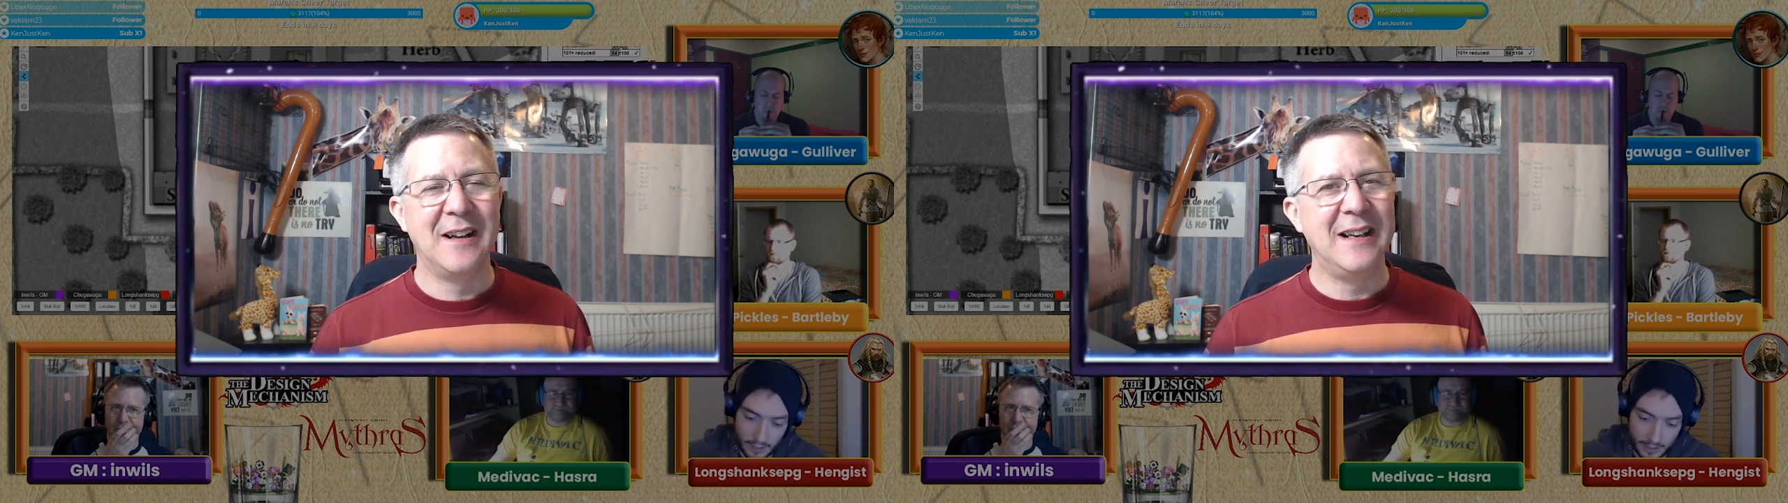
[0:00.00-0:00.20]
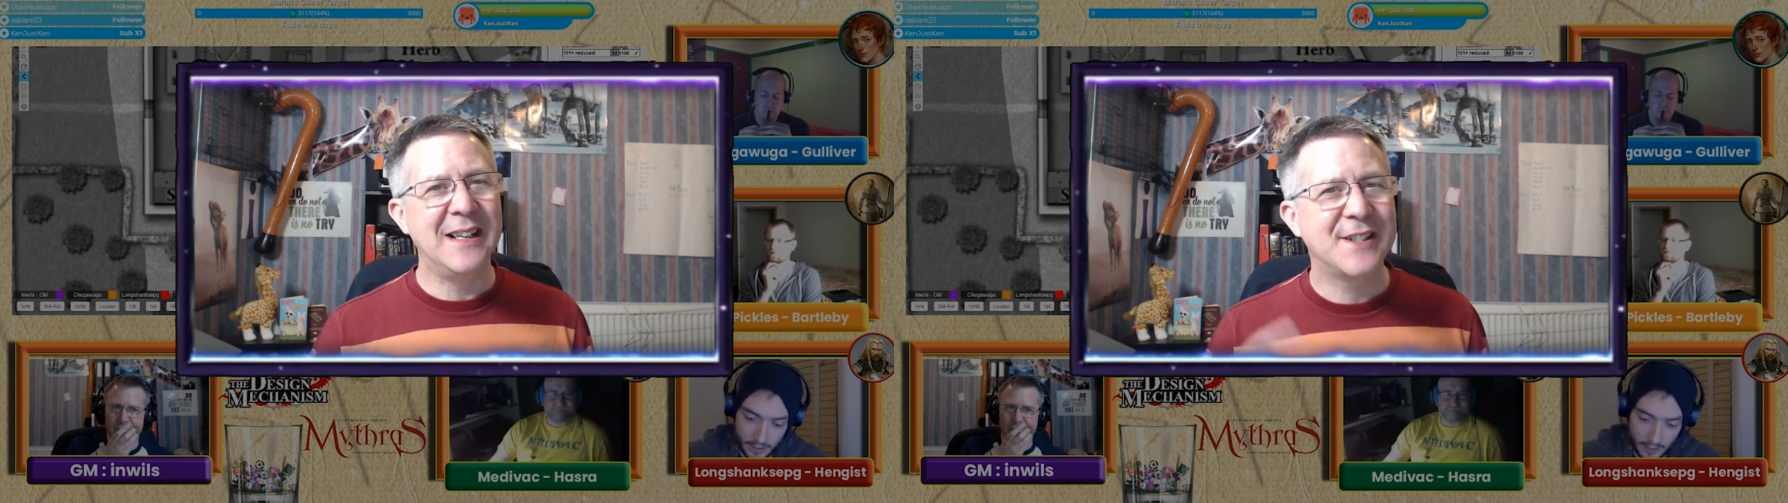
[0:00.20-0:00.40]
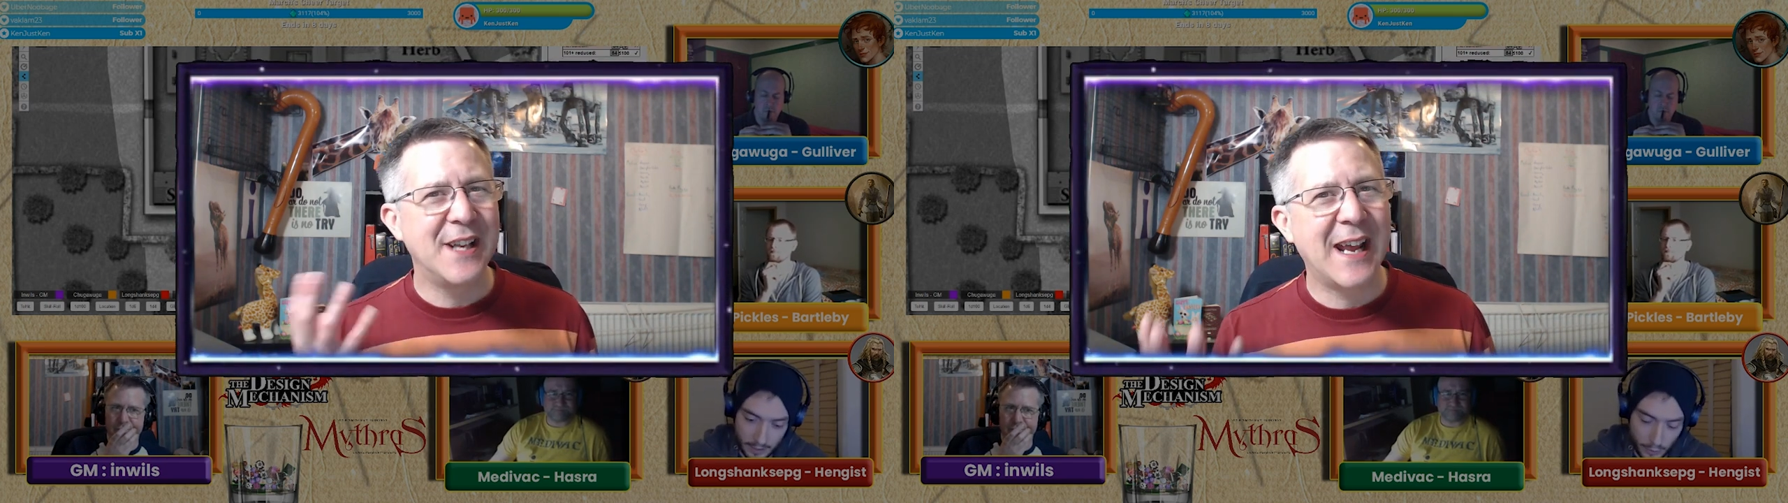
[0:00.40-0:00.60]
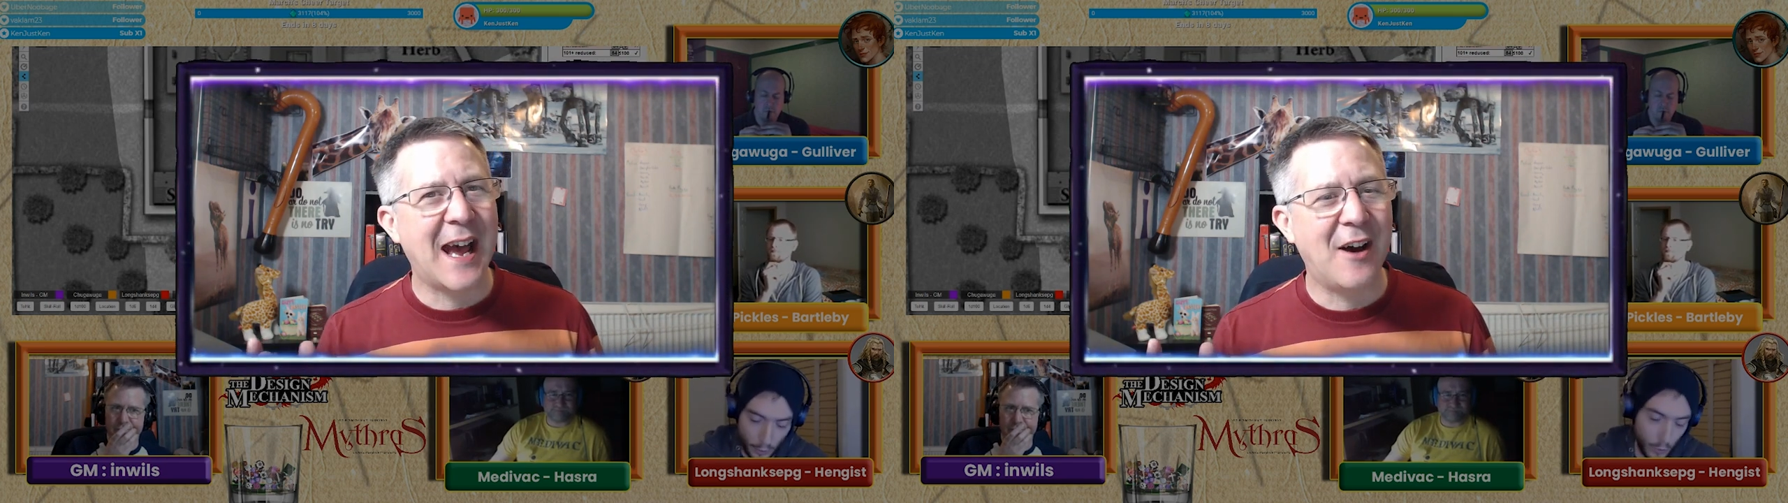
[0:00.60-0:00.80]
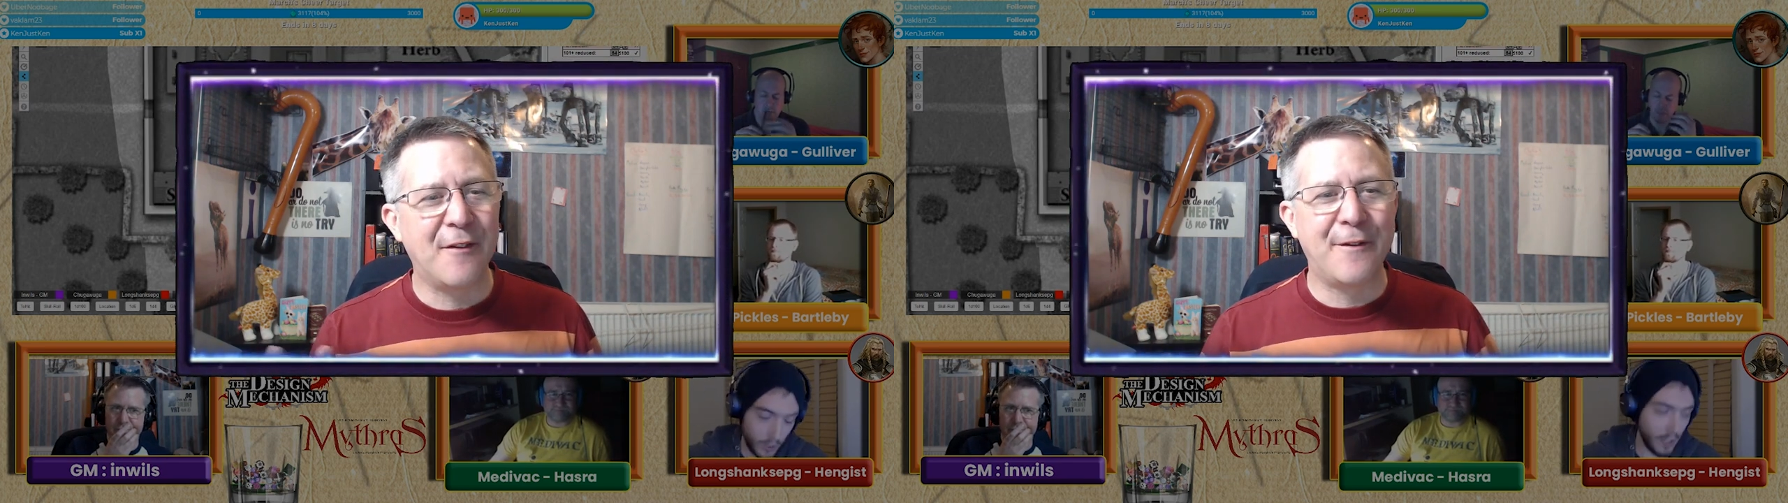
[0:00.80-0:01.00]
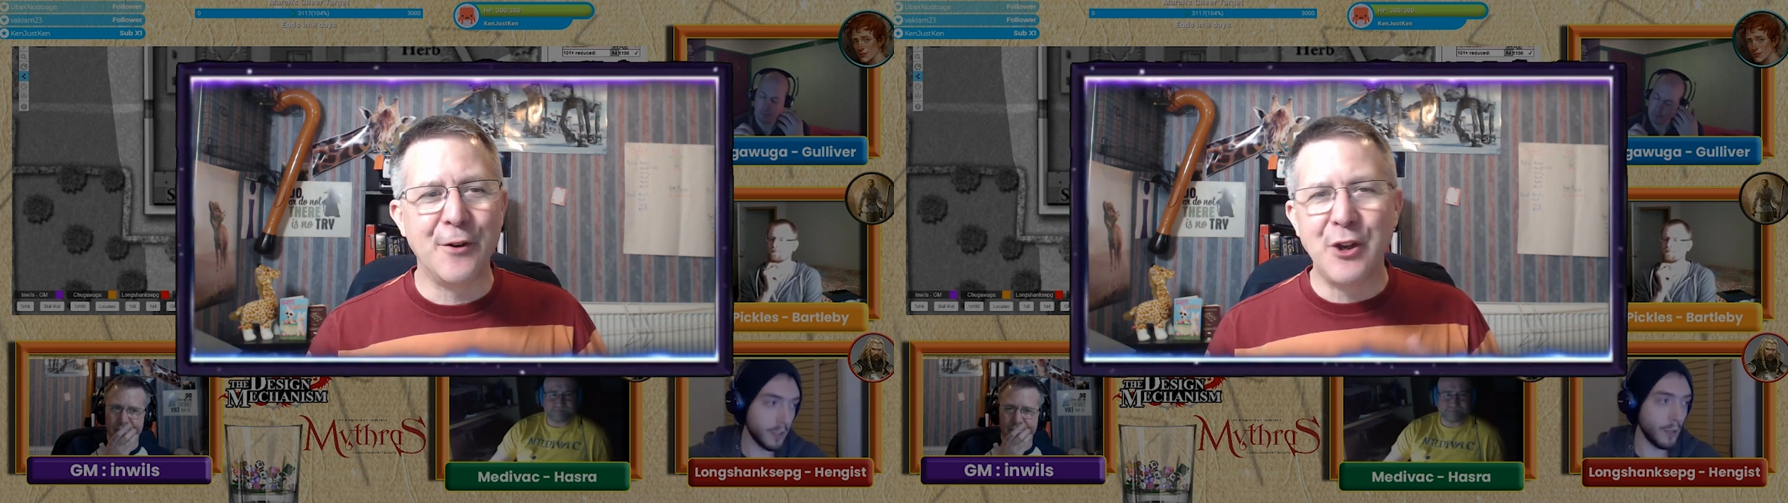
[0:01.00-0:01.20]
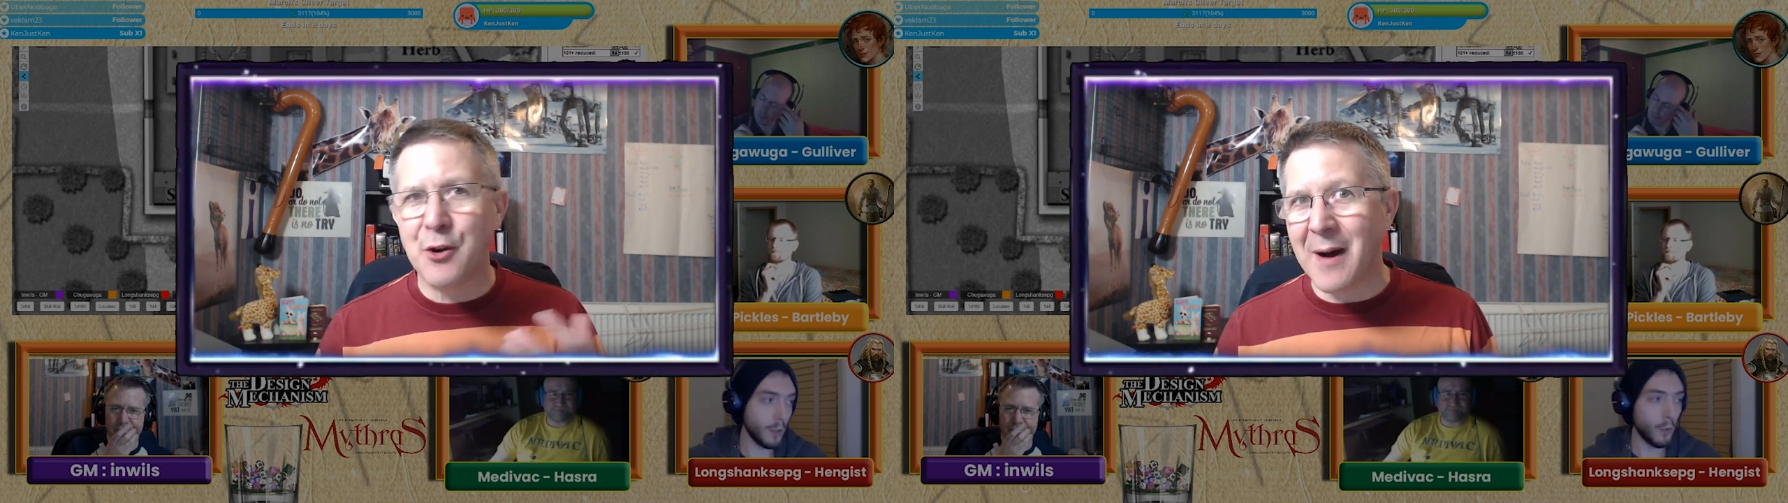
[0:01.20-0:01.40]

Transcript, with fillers: listening out for new